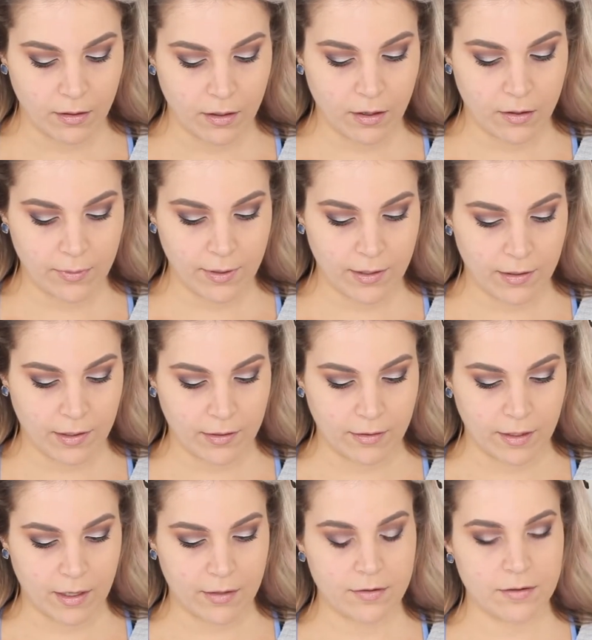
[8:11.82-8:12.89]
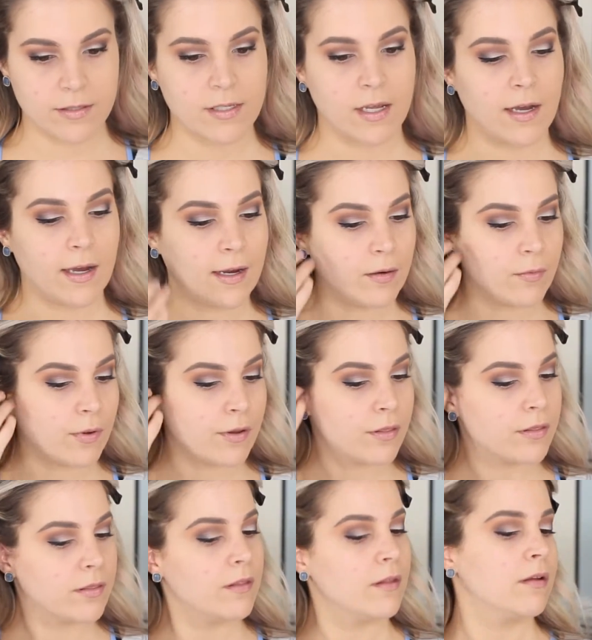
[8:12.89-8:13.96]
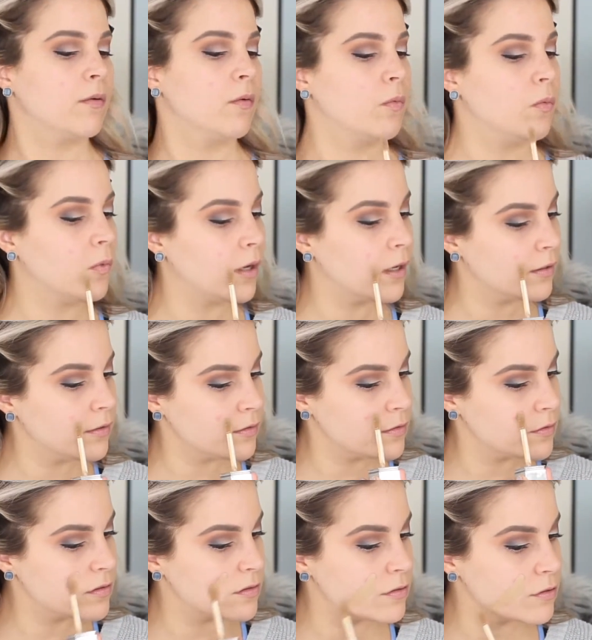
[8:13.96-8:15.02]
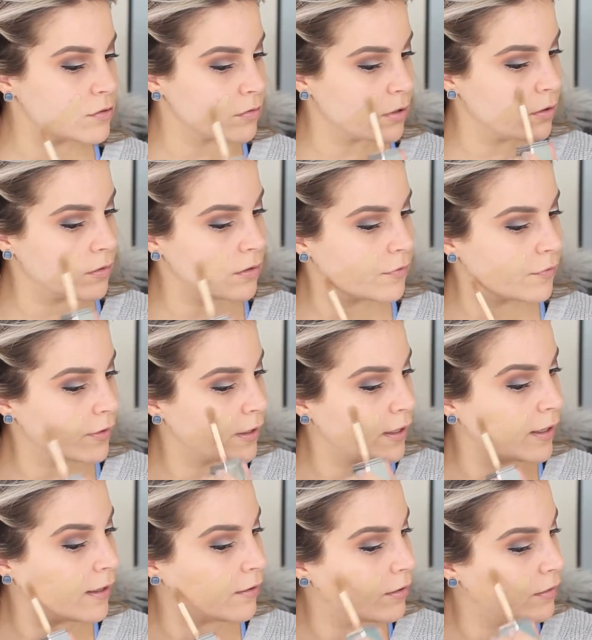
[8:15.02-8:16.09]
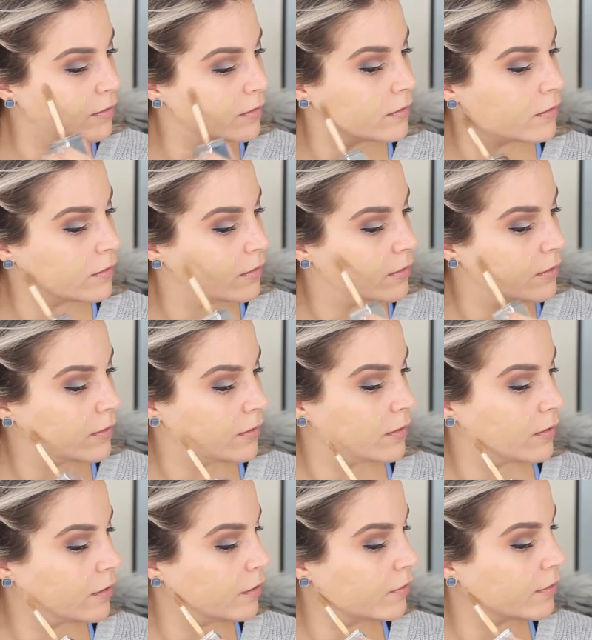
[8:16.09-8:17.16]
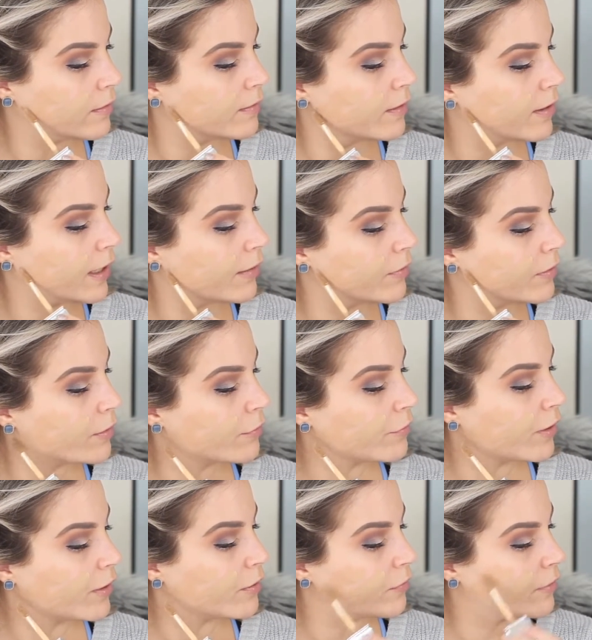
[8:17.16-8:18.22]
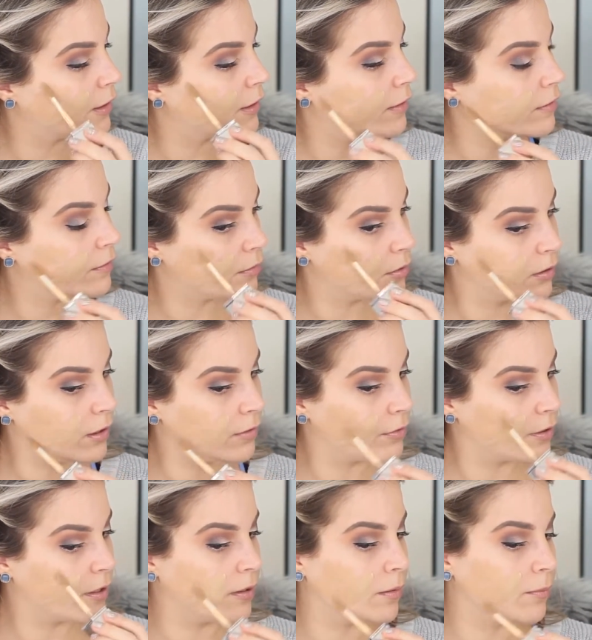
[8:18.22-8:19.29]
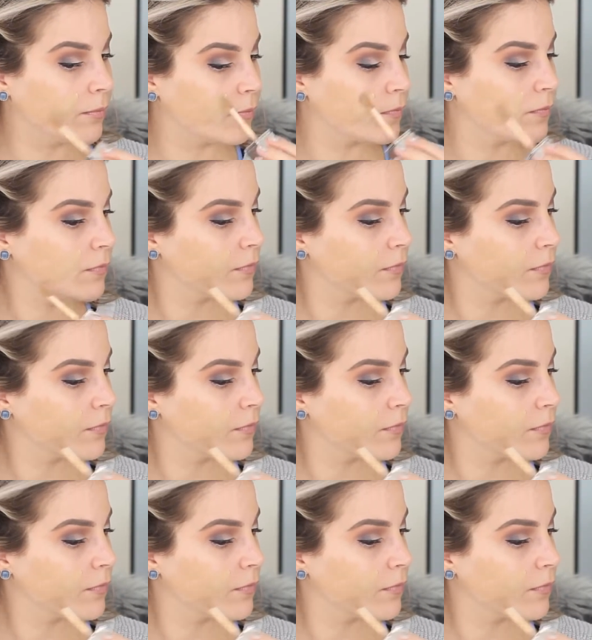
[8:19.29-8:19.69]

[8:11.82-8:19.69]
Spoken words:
Go in on the other side with one stroke for now. And you can see I have a little friend over here, so I'll cover him.